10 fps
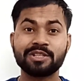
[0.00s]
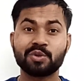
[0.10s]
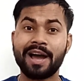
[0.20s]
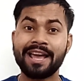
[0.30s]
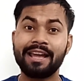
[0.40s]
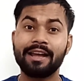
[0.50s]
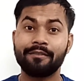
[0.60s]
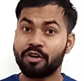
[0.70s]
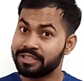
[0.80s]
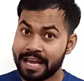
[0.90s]
So I
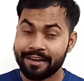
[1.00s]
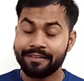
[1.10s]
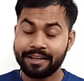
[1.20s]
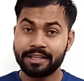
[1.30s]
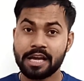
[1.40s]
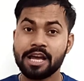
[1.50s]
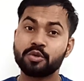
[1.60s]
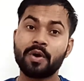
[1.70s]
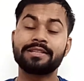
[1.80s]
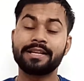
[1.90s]
was having it,
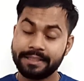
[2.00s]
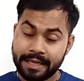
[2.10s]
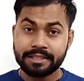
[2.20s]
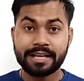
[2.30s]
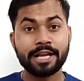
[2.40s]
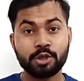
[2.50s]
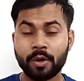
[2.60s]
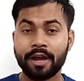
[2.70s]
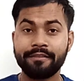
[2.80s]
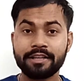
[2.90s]
so I said yes, I do
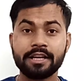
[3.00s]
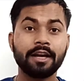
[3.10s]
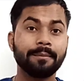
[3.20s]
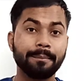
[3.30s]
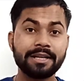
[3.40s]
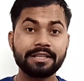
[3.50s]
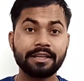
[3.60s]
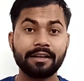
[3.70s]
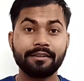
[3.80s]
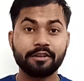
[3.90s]
have it.
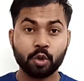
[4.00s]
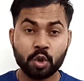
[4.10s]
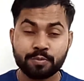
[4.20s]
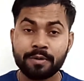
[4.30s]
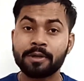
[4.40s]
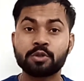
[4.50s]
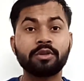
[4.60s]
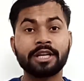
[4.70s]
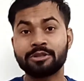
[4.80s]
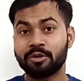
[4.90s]
But those people
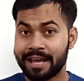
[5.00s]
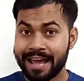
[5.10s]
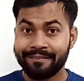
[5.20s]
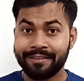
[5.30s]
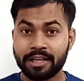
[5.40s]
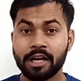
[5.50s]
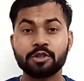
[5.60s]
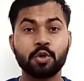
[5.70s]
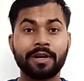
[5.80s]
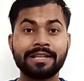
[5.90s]
who does not have it,
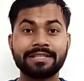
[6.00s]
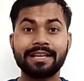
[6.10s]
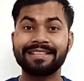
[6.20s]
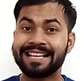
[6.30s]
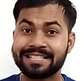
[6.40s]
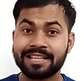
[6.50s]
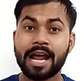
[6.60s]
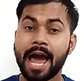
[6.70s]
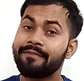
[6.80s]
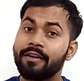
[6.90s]
so you can say yes sir,
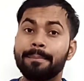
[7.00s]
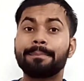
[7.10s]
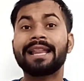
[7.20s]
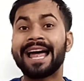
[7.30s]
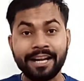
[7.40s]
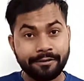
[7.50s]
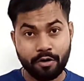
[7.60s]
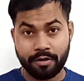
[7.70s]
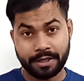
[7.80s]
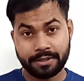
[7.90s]
I have applied
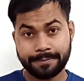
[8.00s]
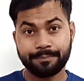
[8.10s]
for it.